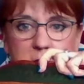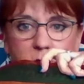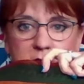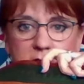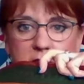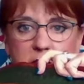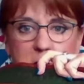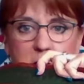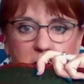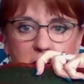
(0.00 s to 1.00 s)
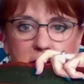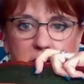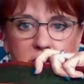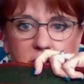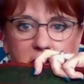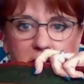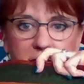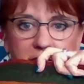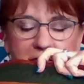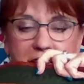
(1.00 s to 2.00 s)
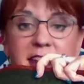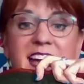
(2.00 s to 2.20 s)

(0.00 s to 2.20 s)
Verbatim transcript: pointed in a mirror. Let's try that.